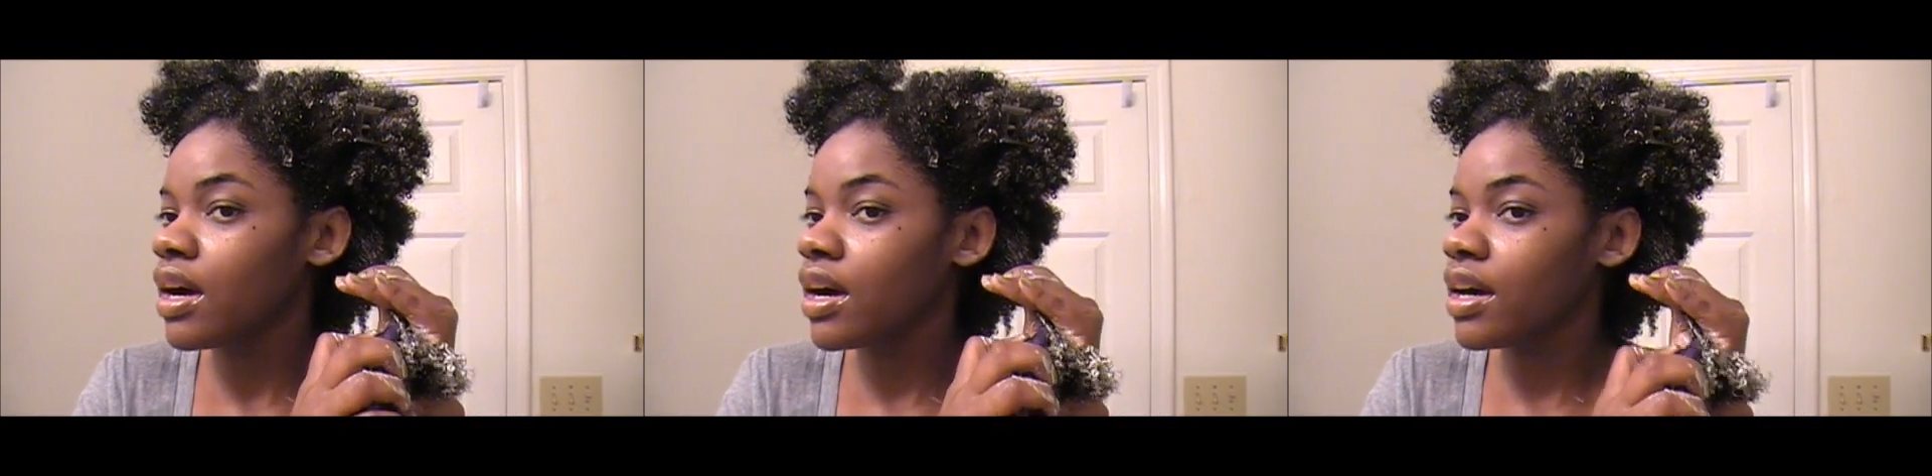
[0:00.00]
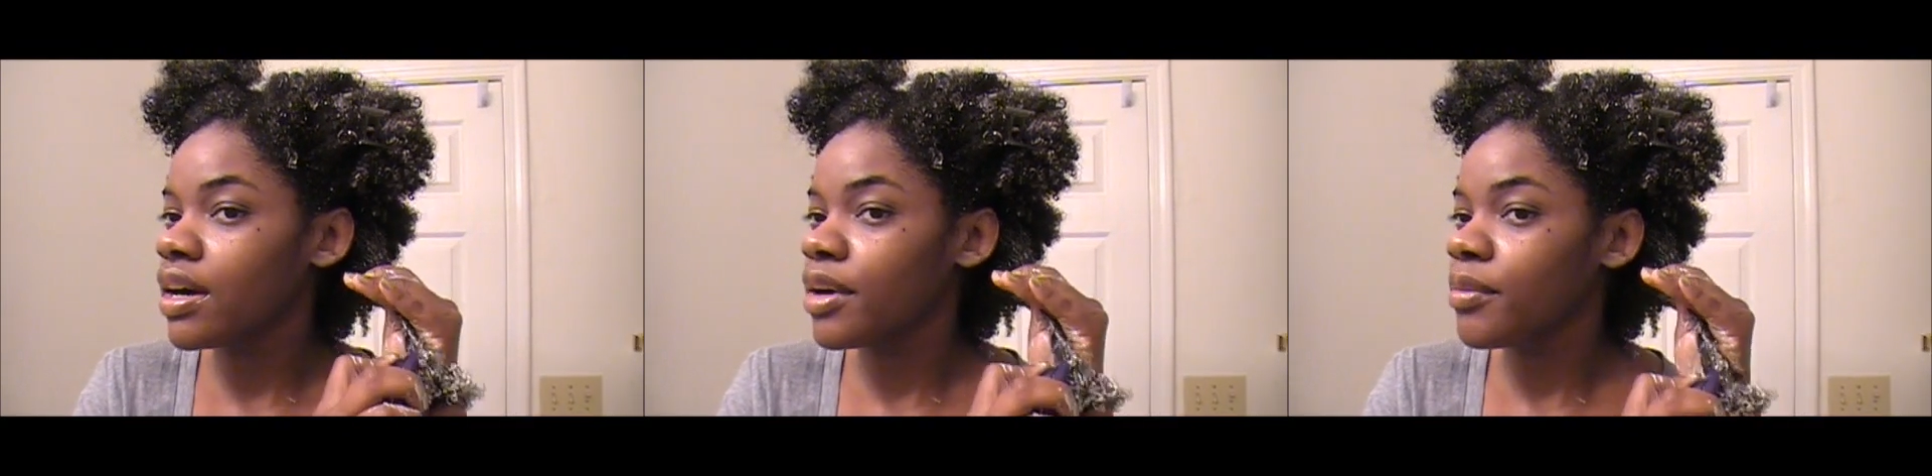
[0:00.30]

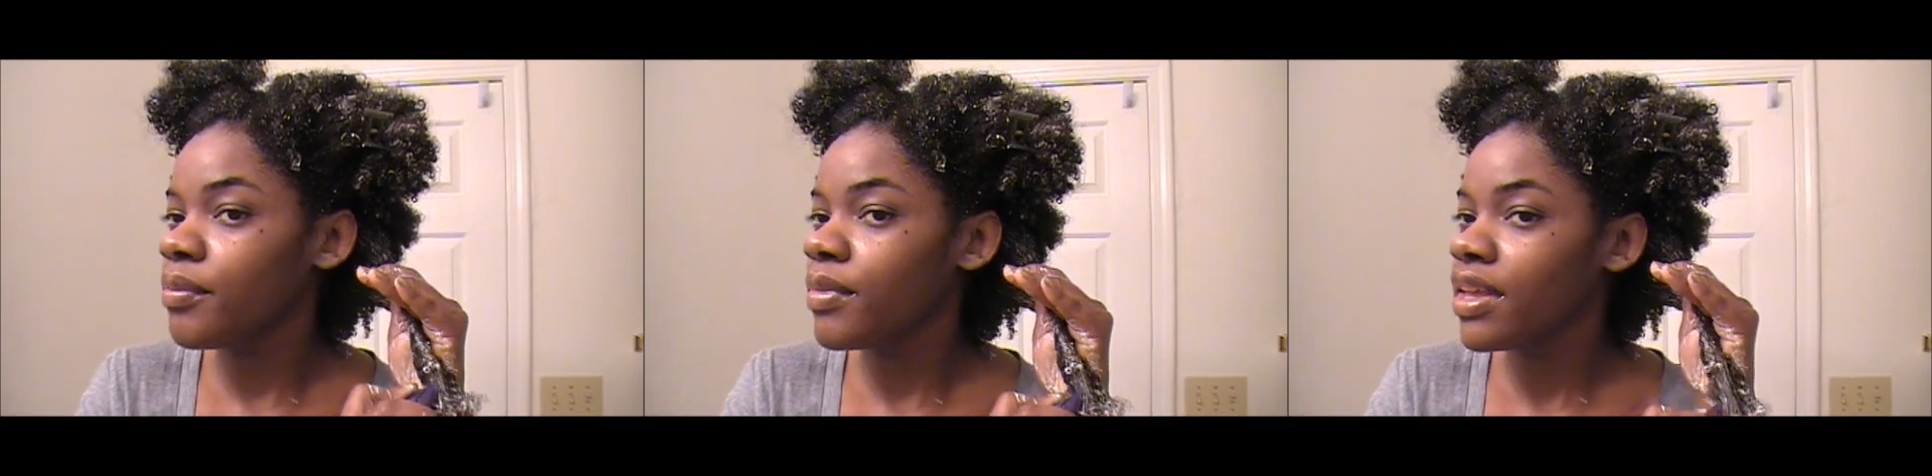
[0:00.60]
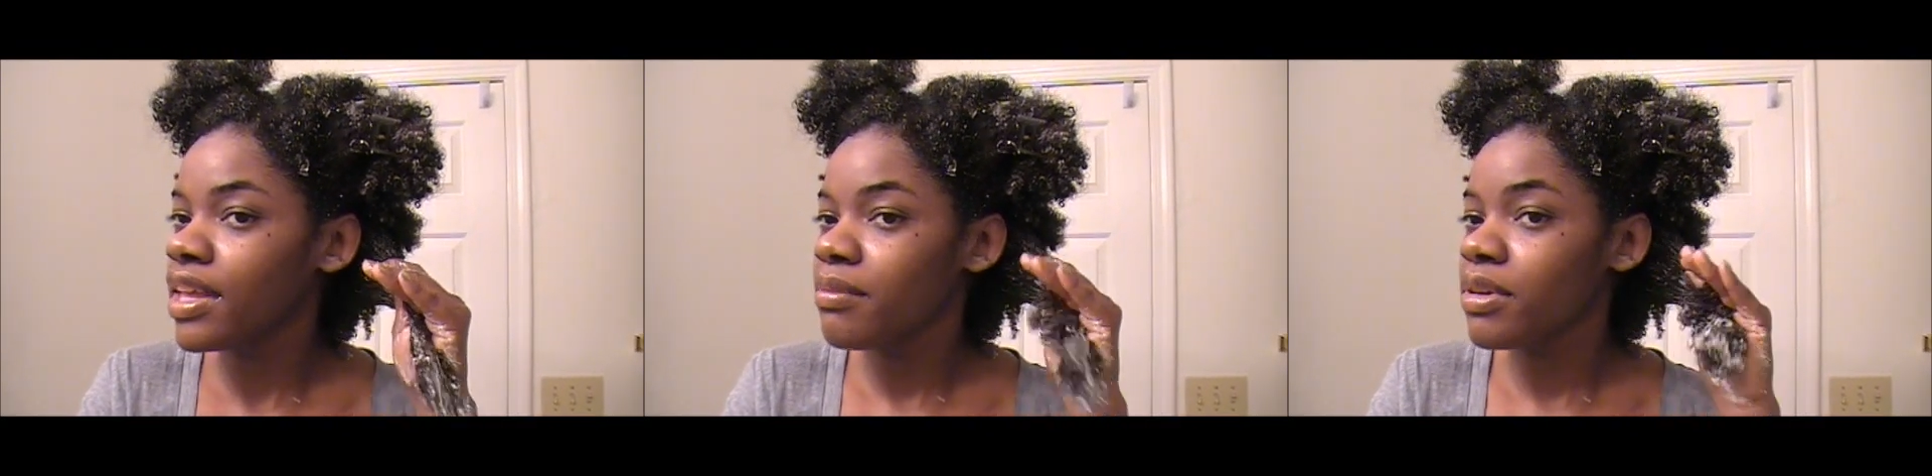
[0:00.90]
Um,
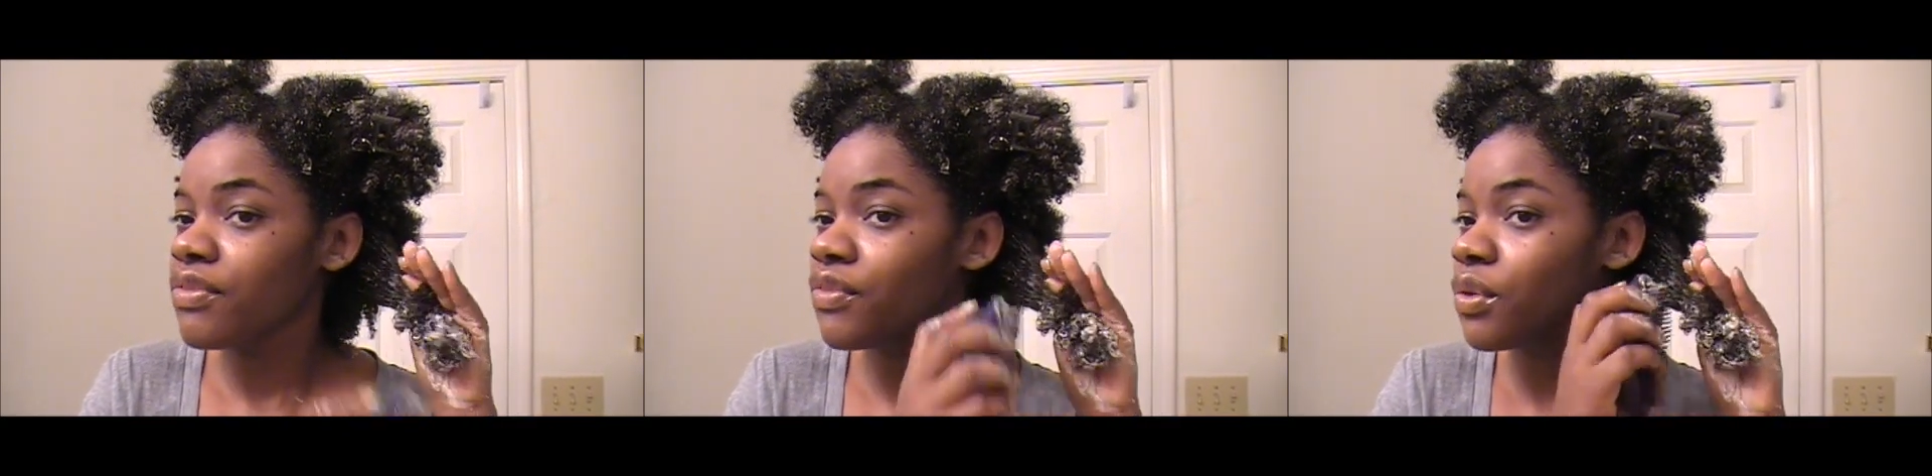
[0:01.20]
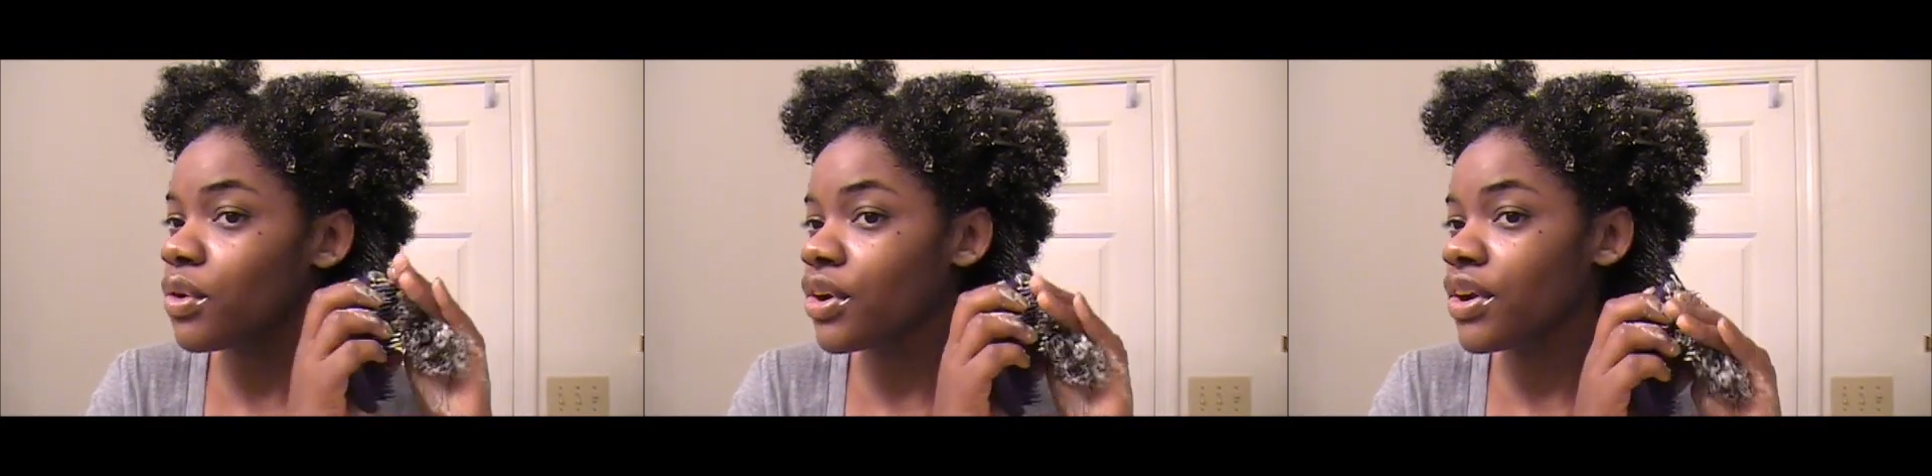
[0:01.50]

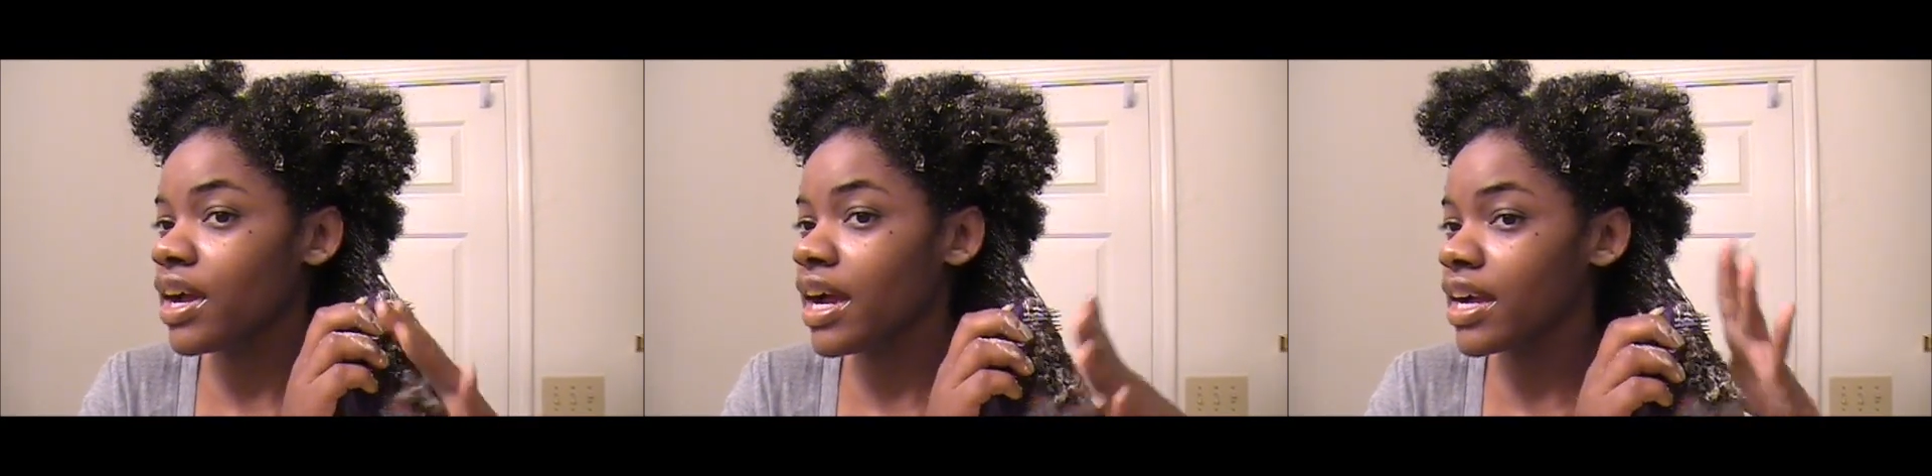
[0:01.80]
before I